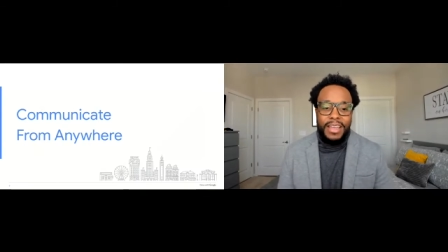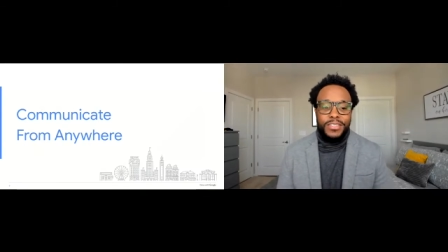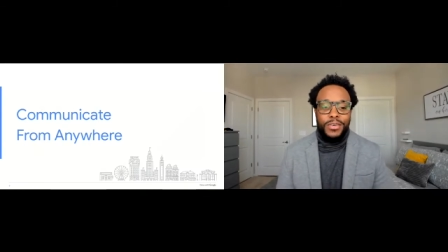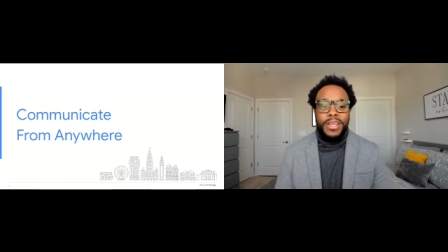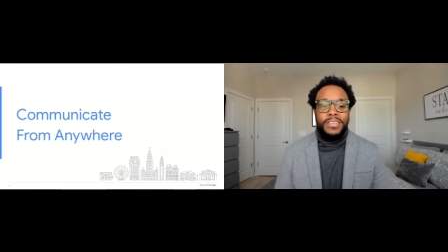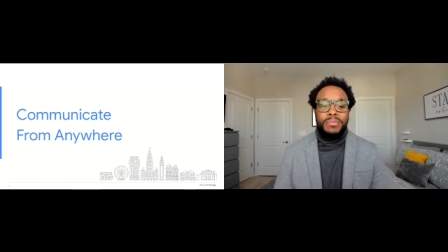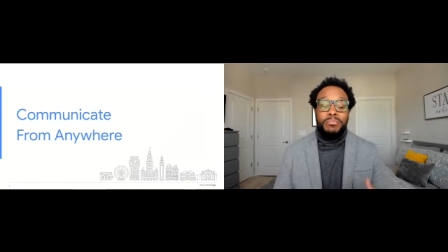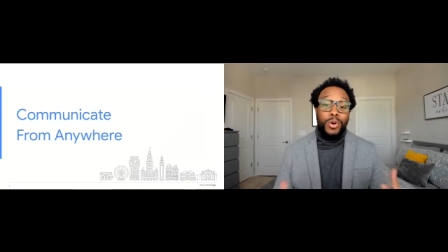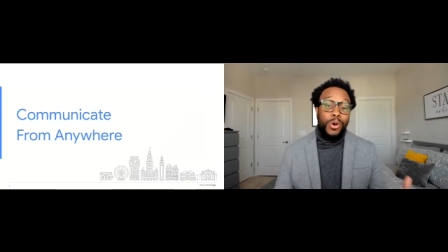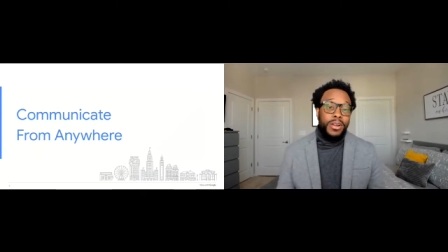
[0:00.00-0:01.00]
And so it's
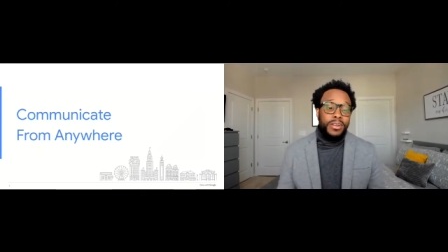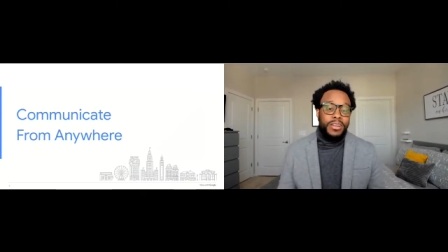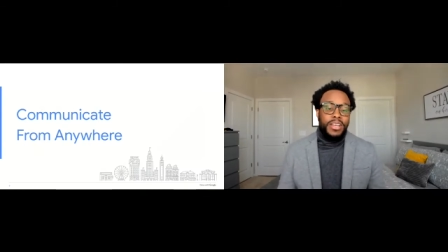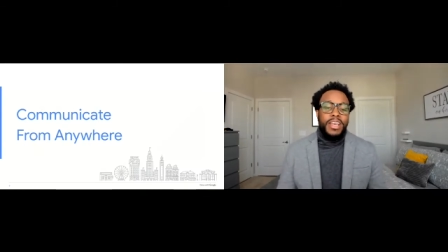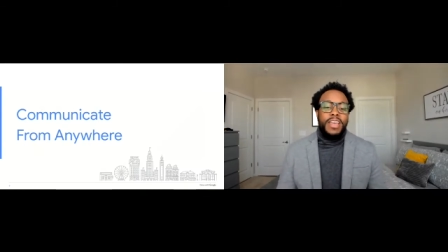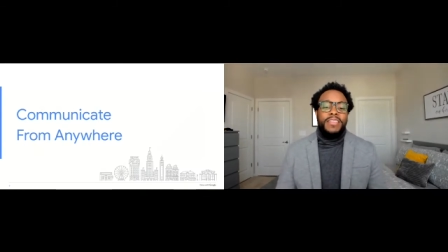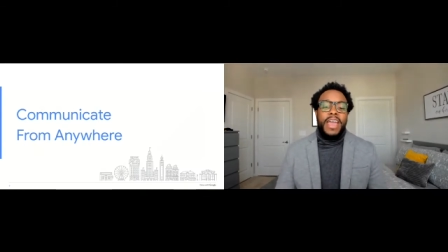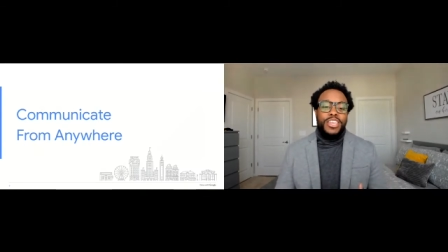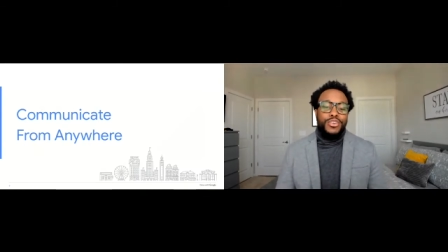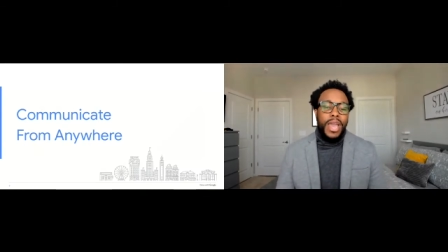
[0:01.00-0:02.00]
important
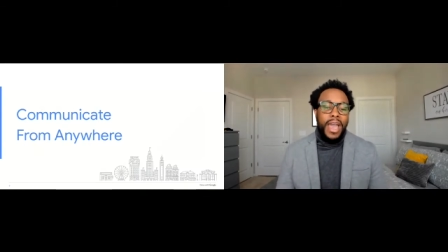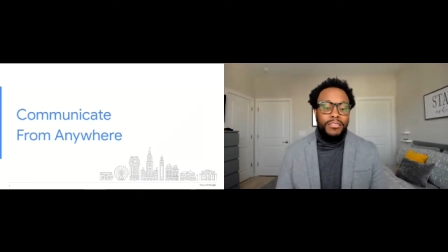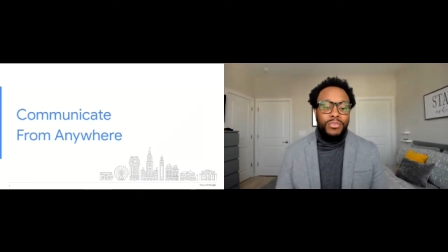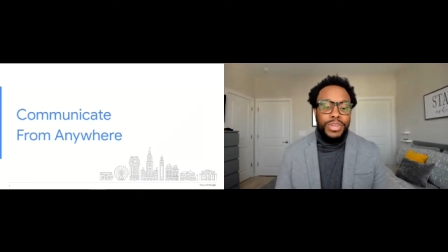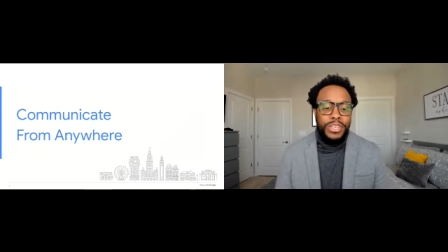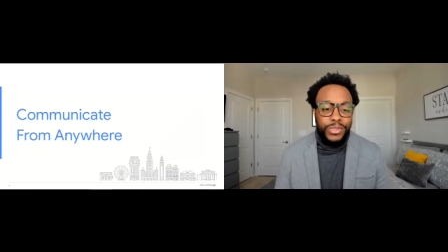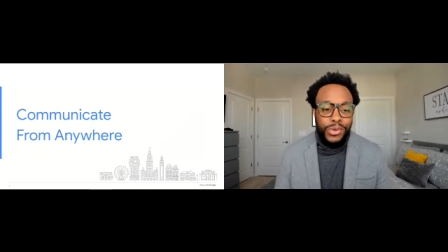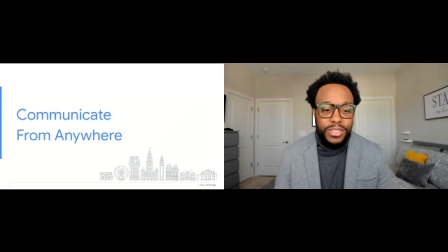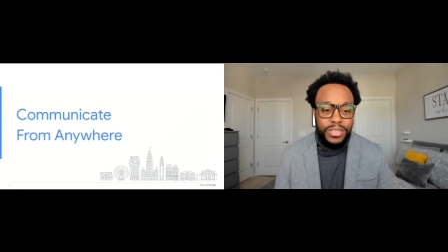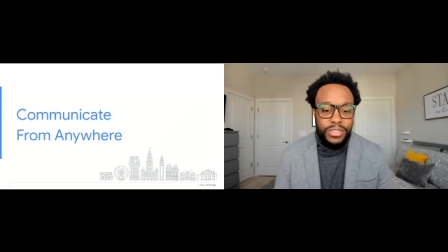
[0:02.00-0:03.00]
that you have the
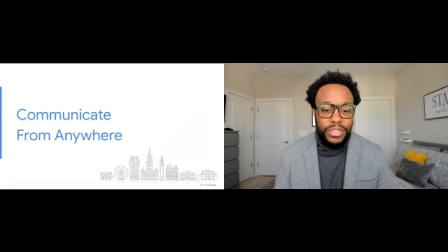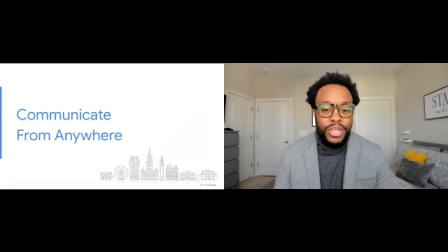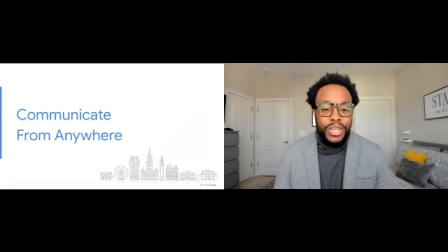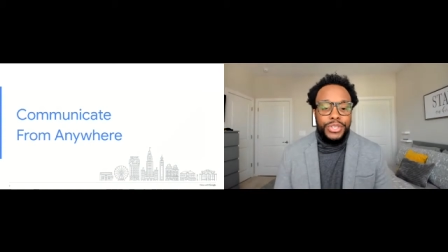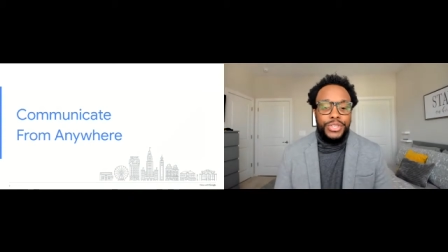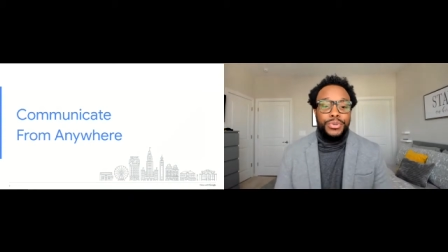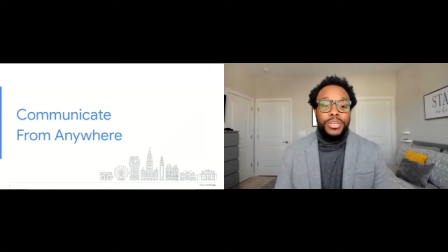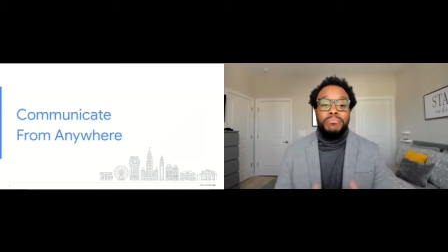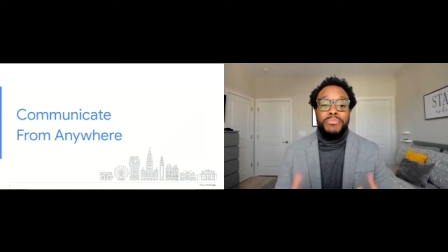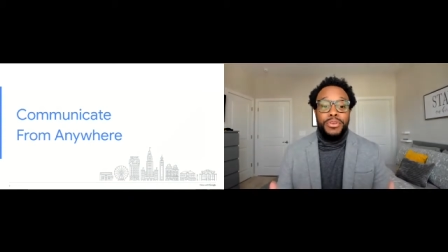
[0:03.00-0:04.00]
resources to
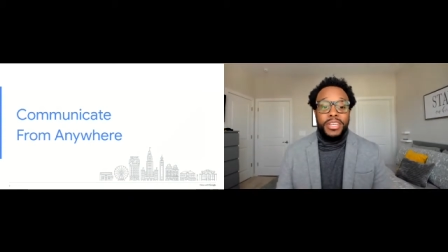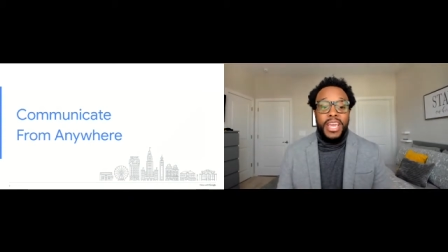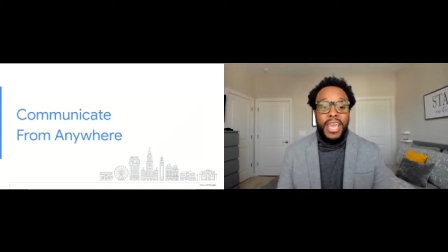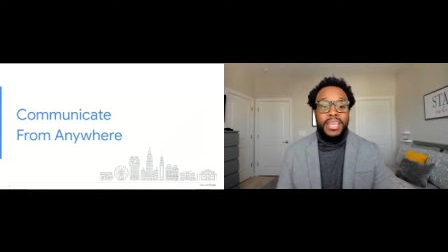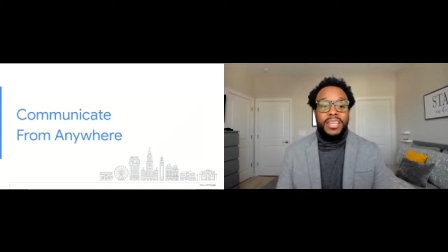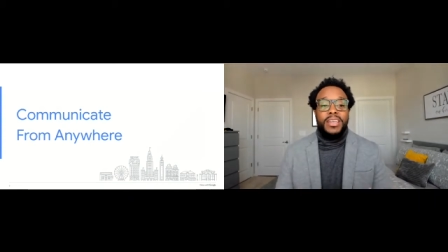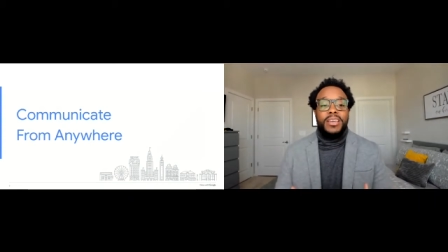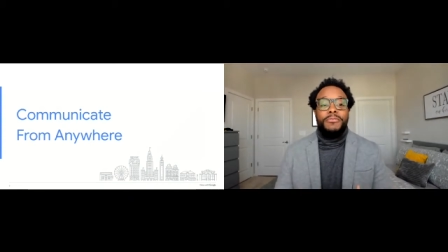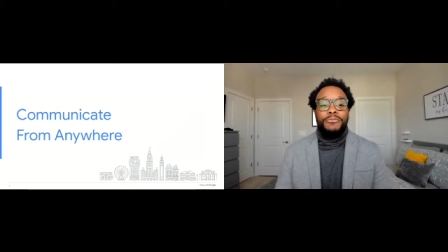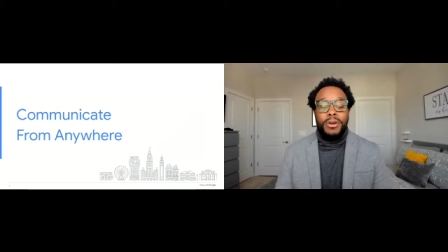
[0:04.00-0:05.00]
communicate
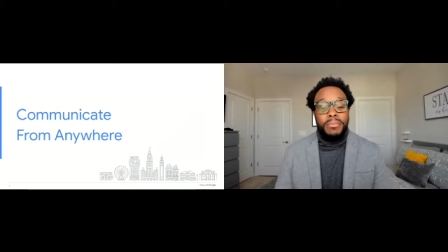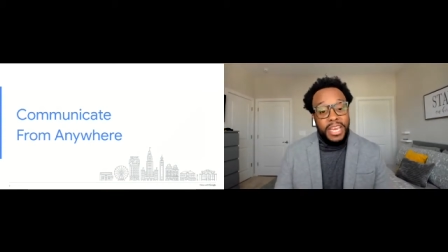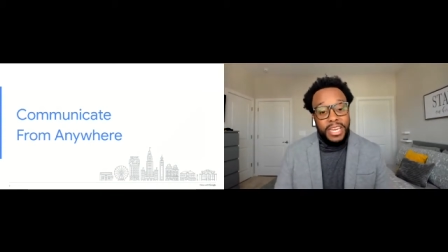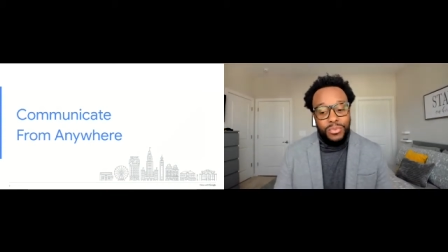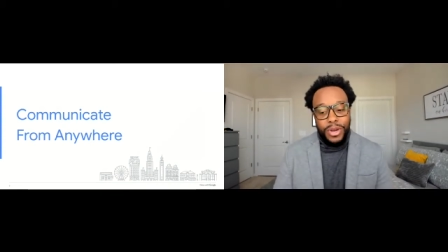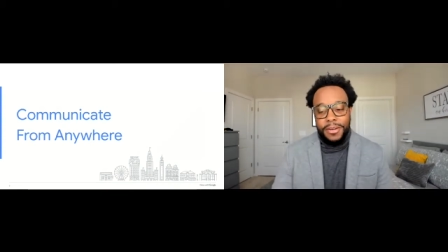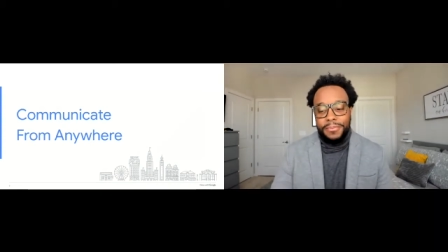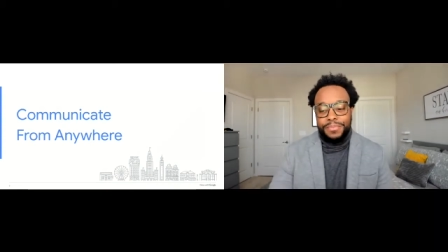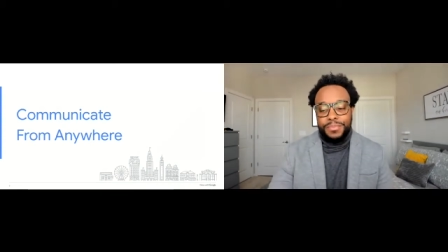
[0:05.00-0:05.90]
from anywhere.